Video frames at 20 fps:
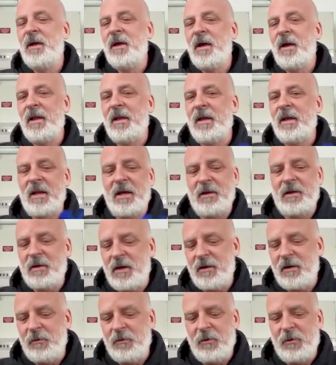And again,
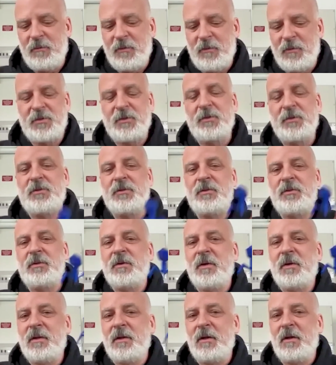I, I don't know if I showed you
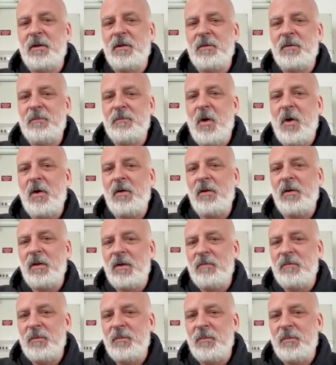a, a little model
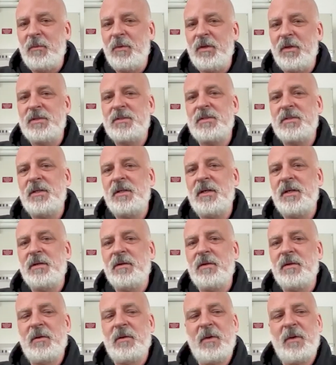of it, but we can see
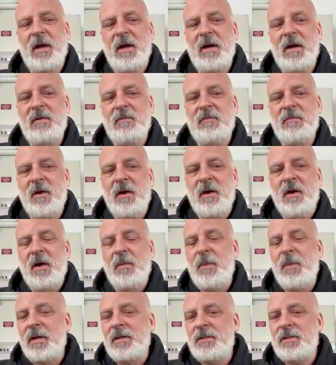here that we have a
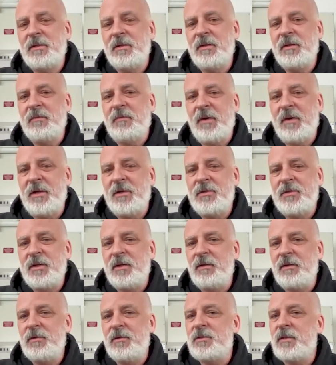bacteriophage and
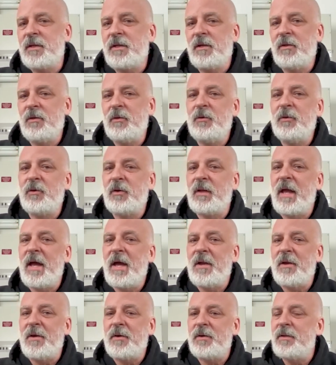it looks like a lunar
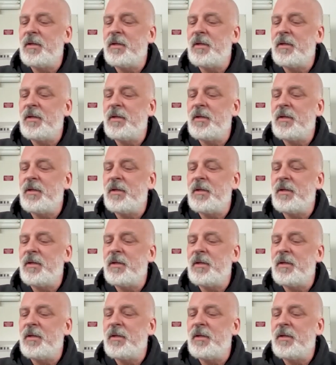lander.